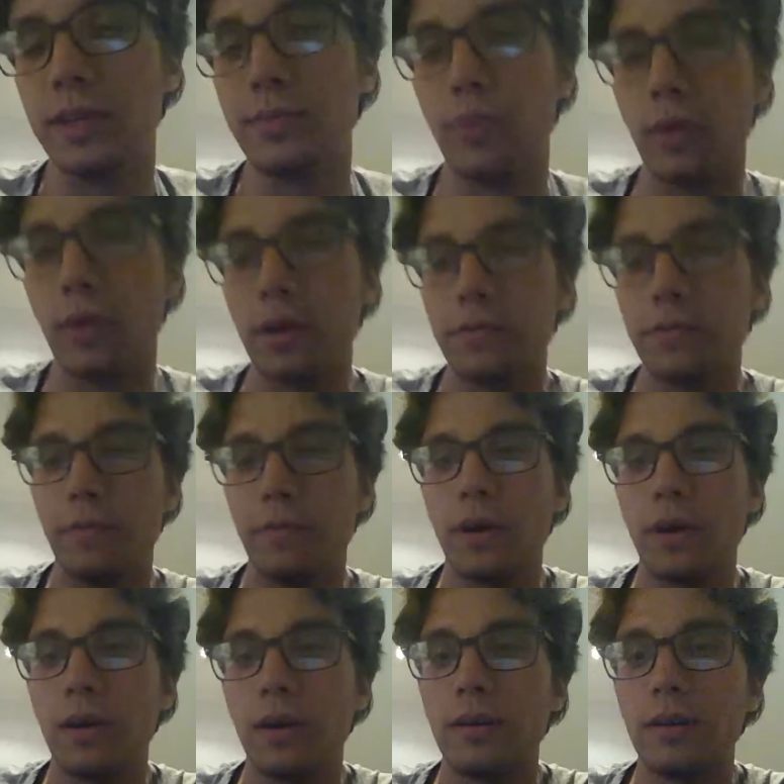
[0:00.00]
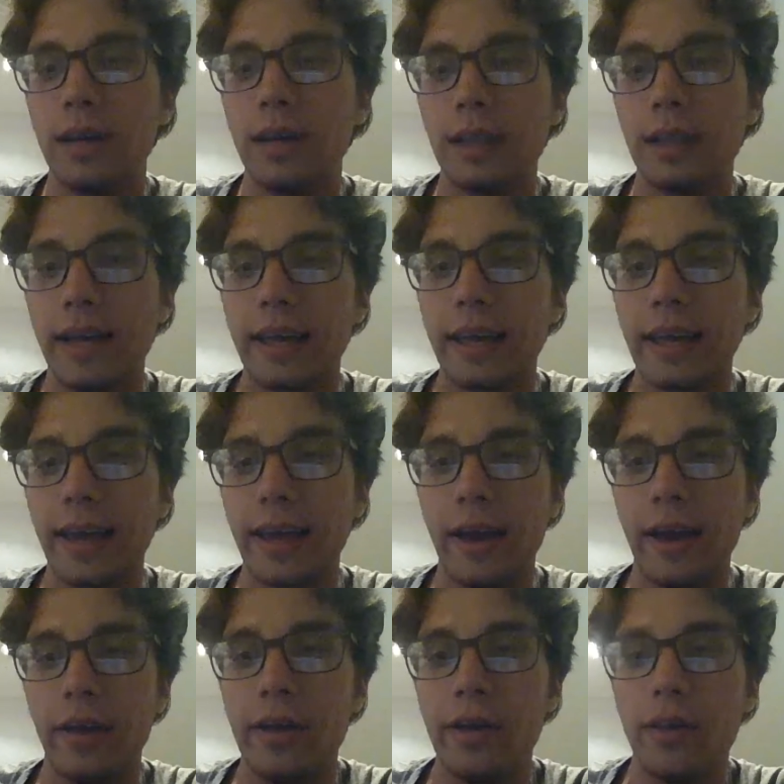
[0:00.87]
football, and like I don't know
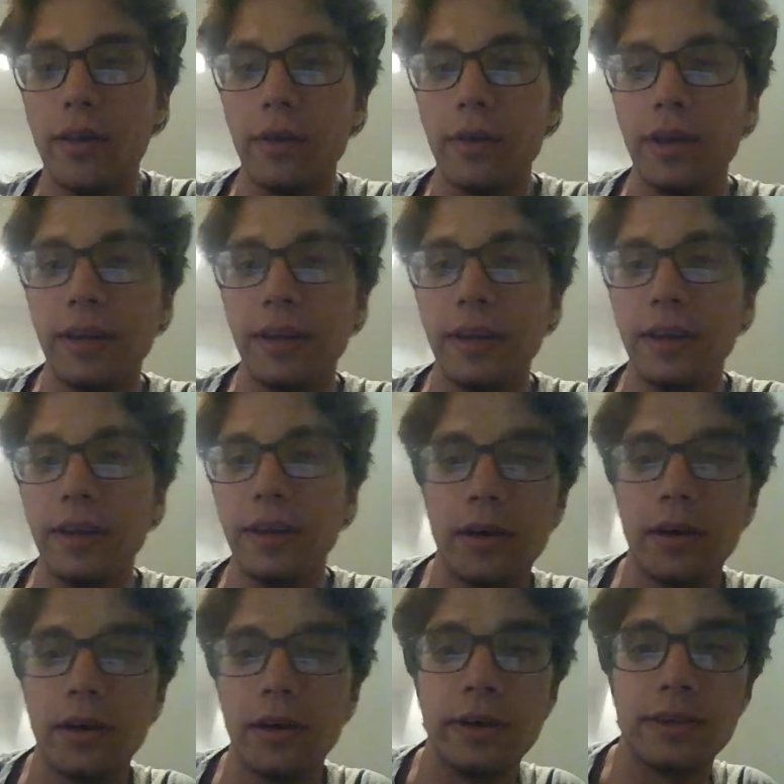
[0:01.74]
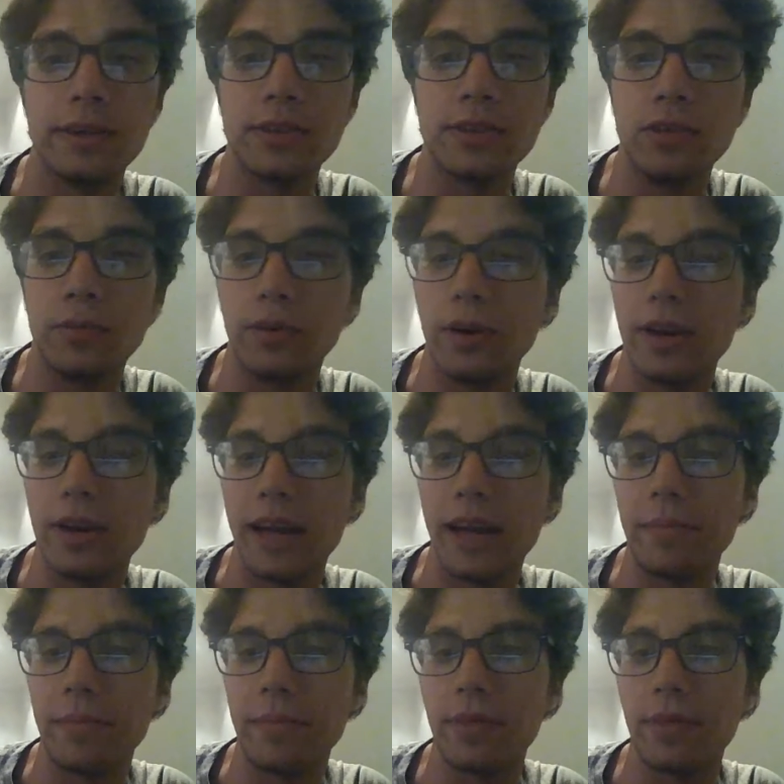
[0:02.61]
that we need to go into super in
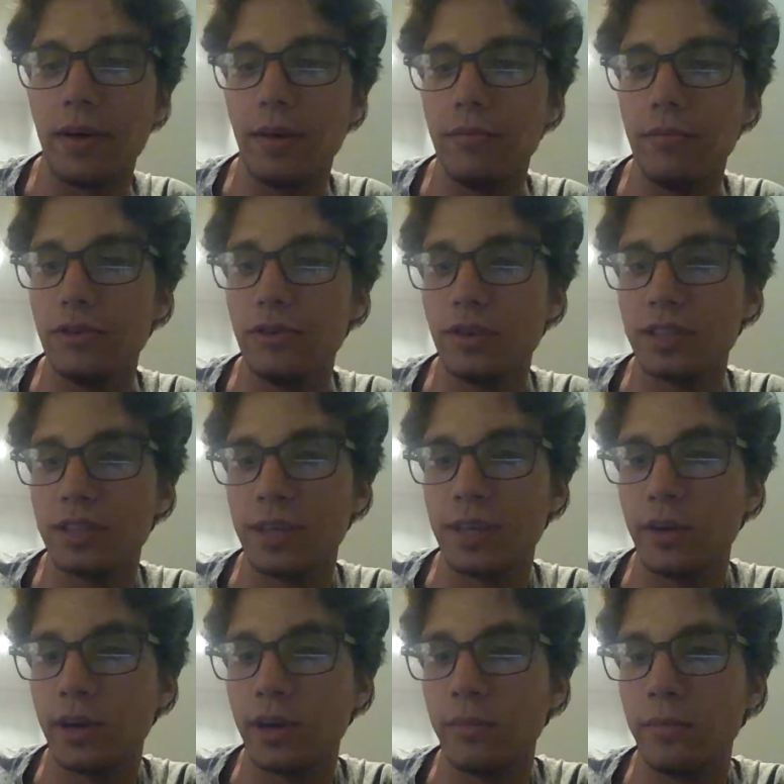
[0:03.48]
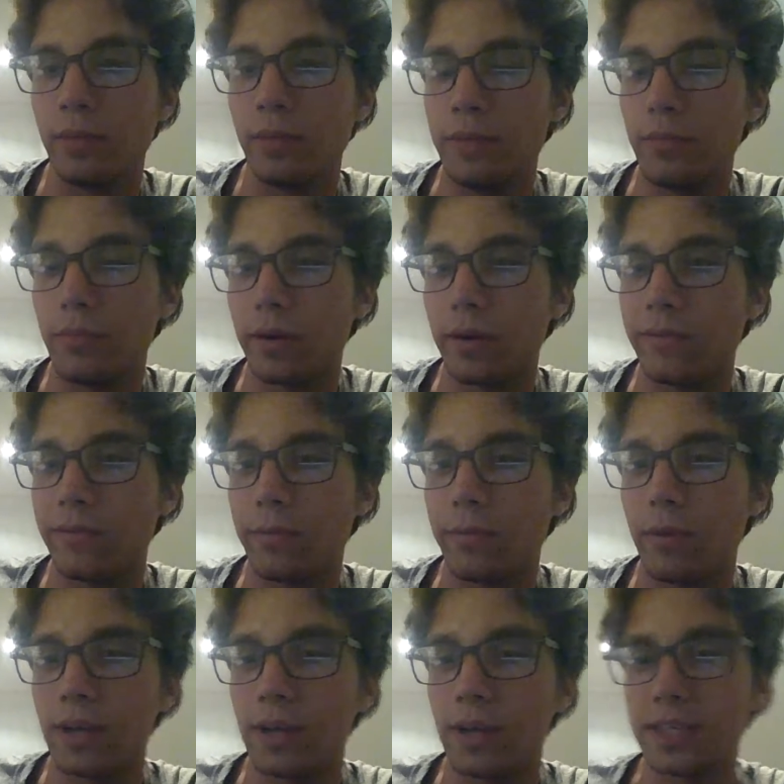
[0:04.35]
depth on Jose Mourinho playing boring football
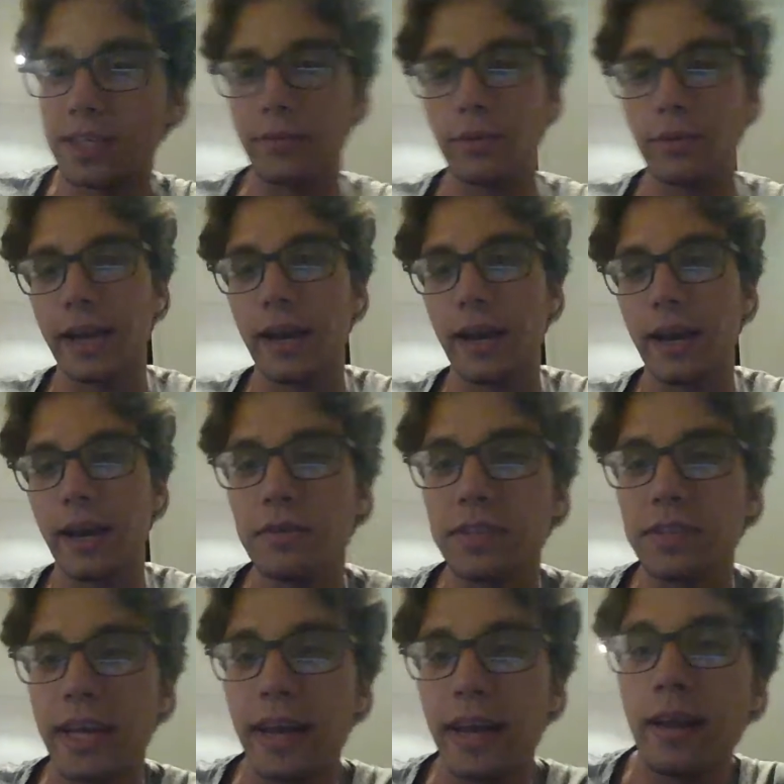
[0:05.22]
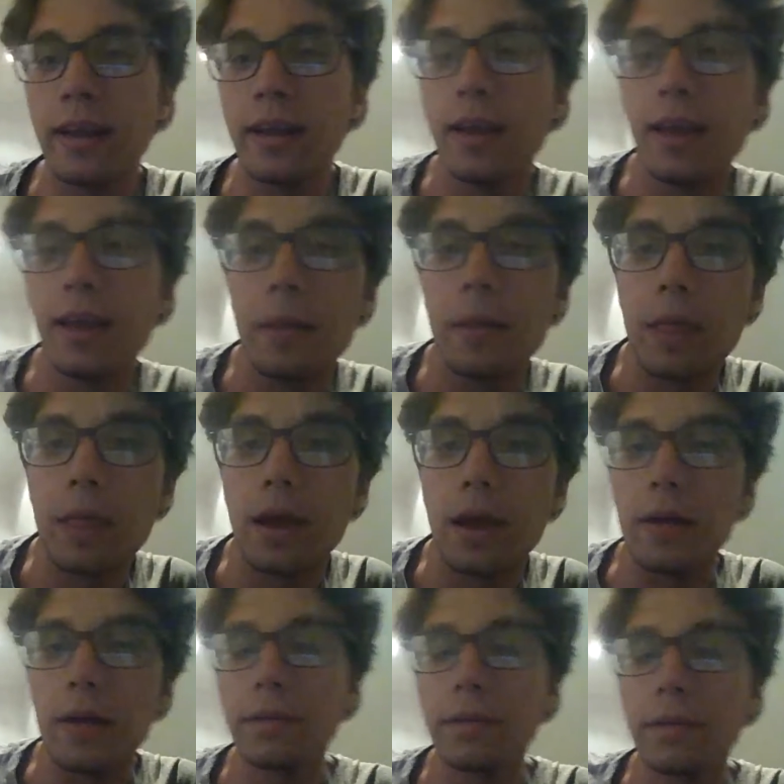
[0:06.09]
because everyone kind of knows that.
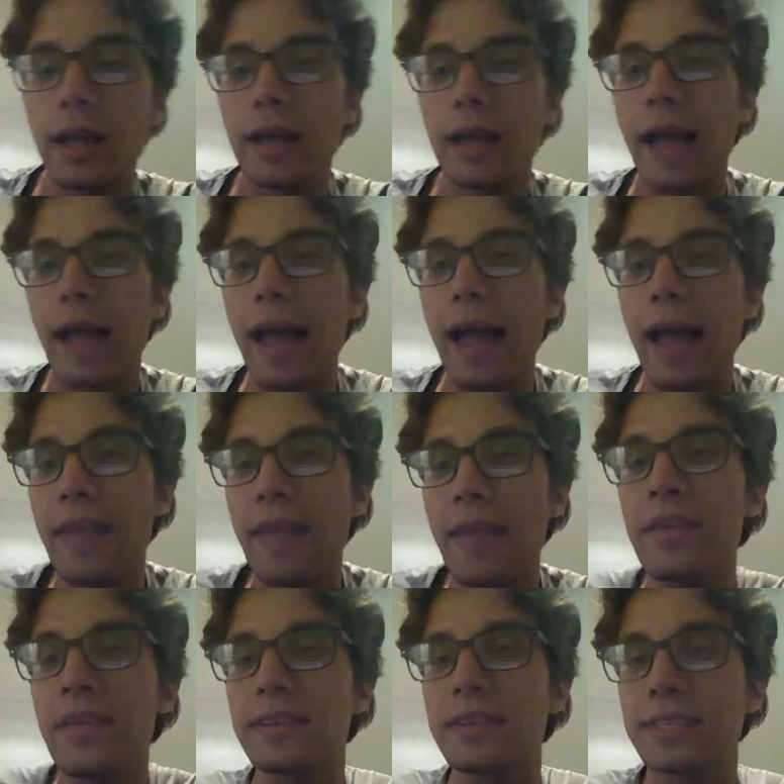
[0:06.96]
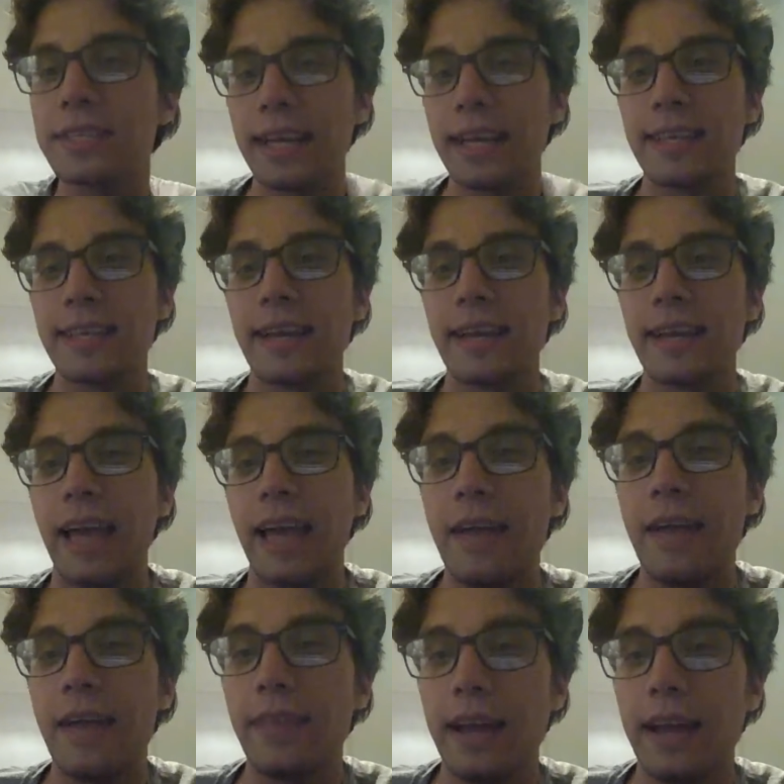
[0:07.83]
But like I think this gets at kind
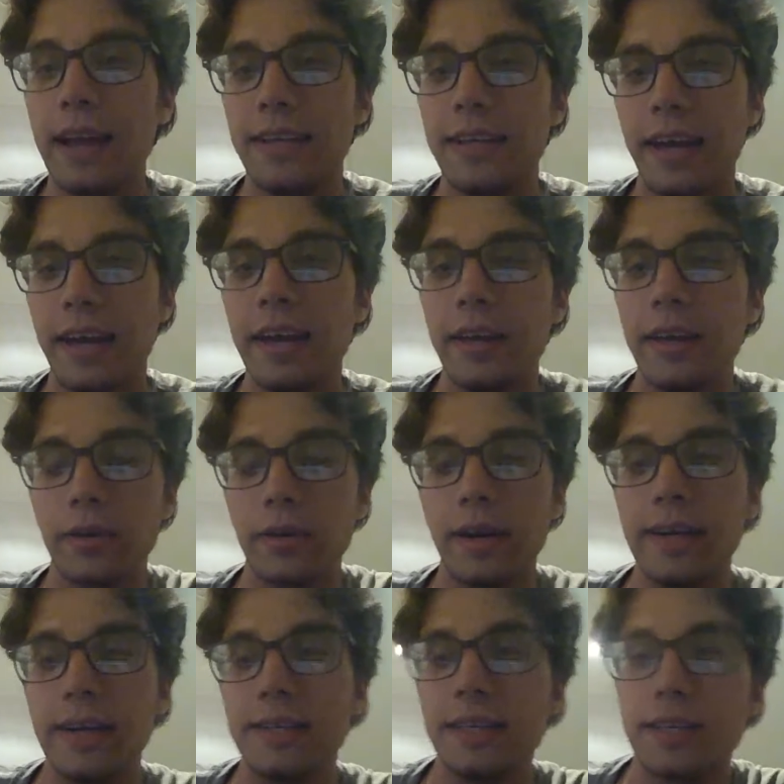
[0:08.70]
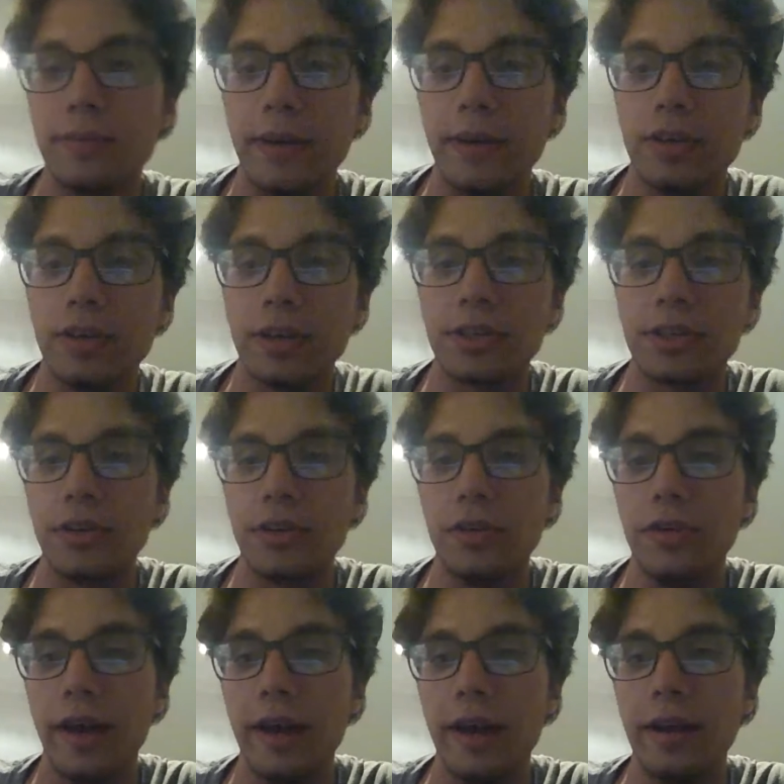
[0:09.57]
of the identity crisis Manchester
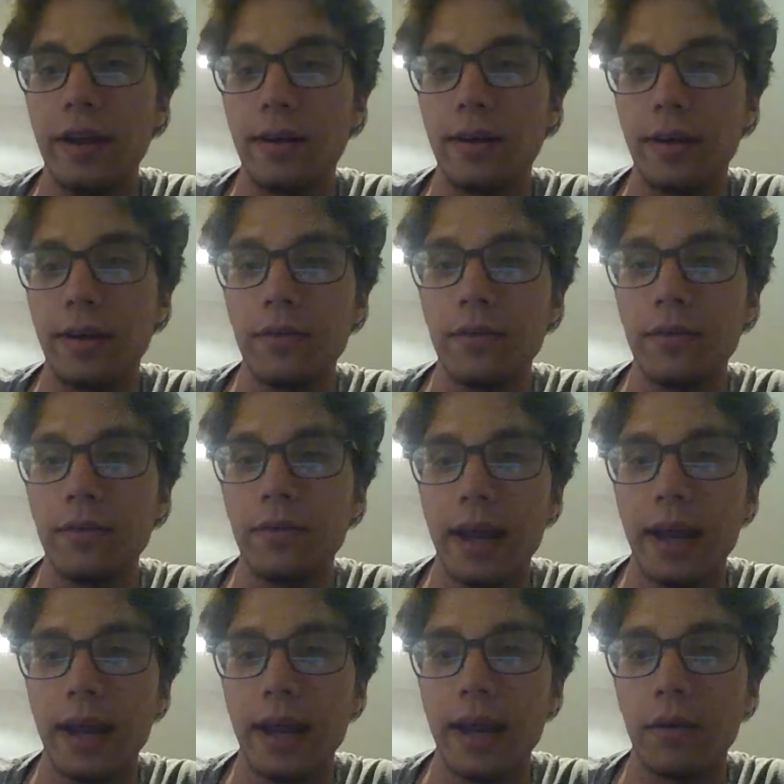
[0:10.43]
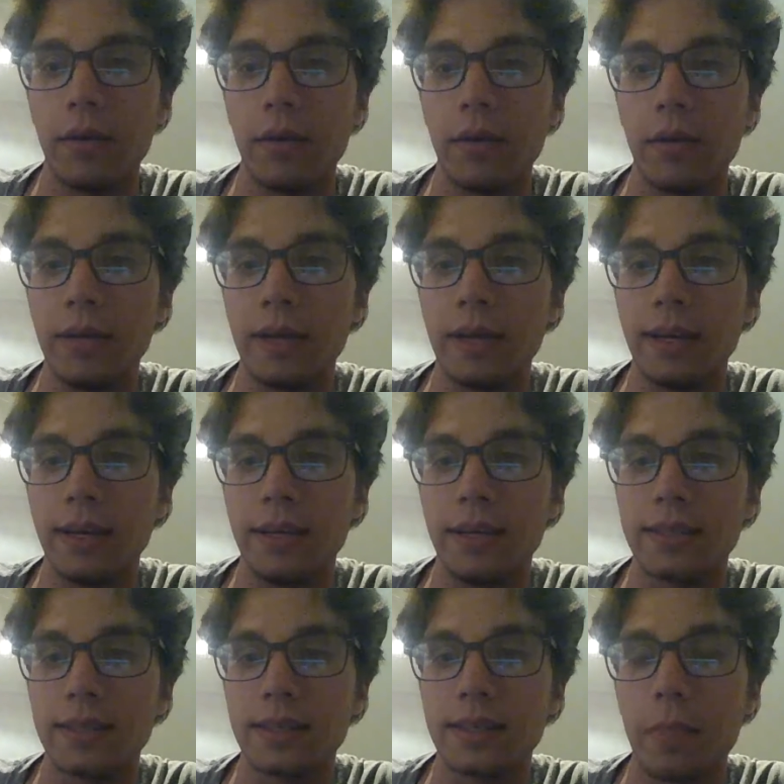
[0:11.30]
United are in right now
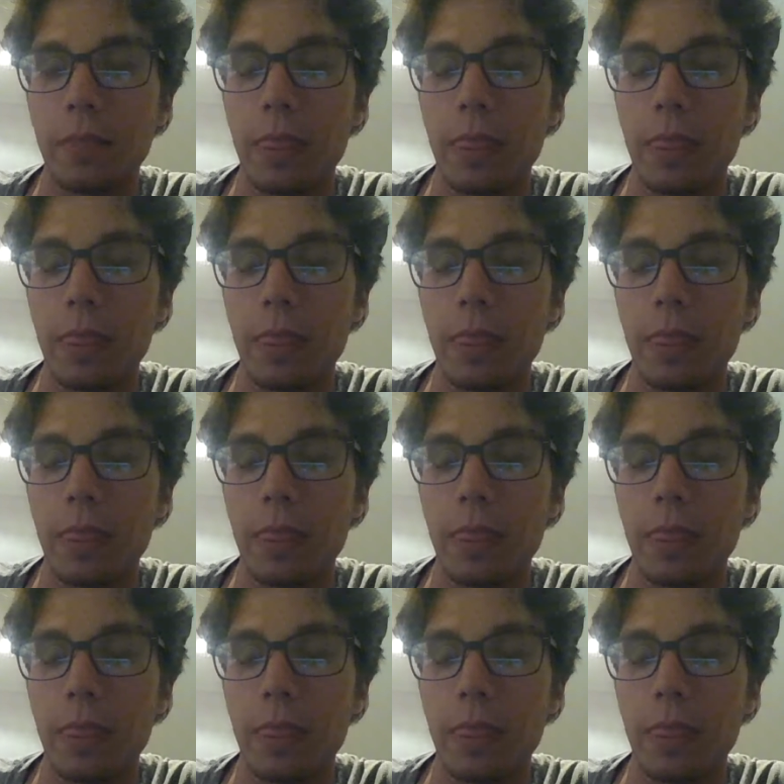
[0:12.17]
because